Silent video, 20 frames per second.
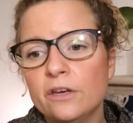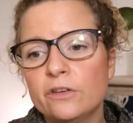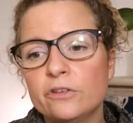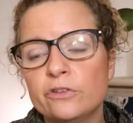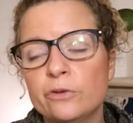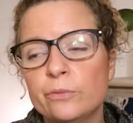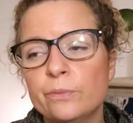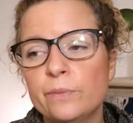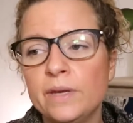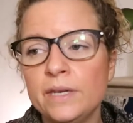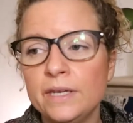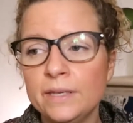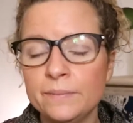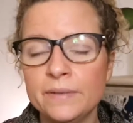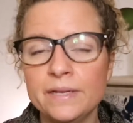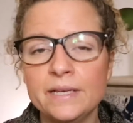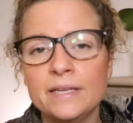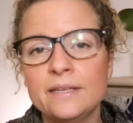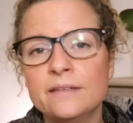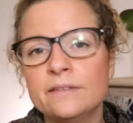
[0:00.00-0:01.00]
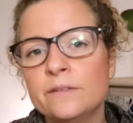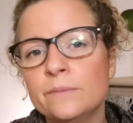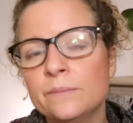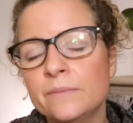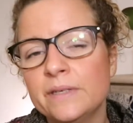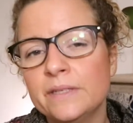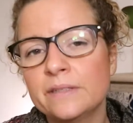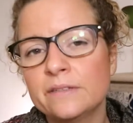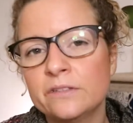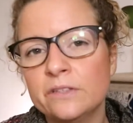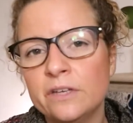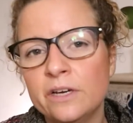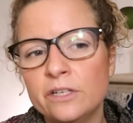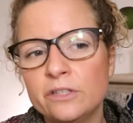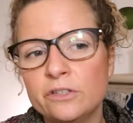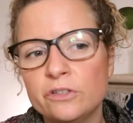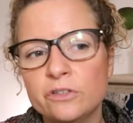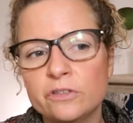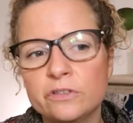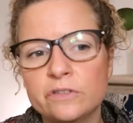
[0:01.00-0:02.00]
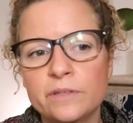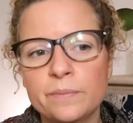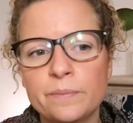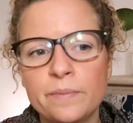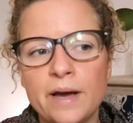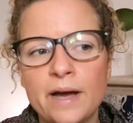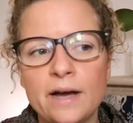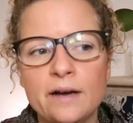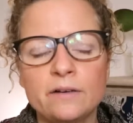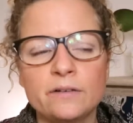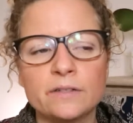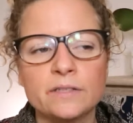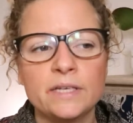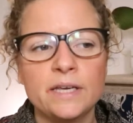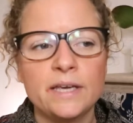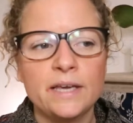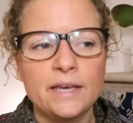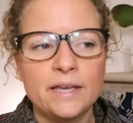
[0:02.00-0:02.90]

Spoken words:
So minimalism is not just about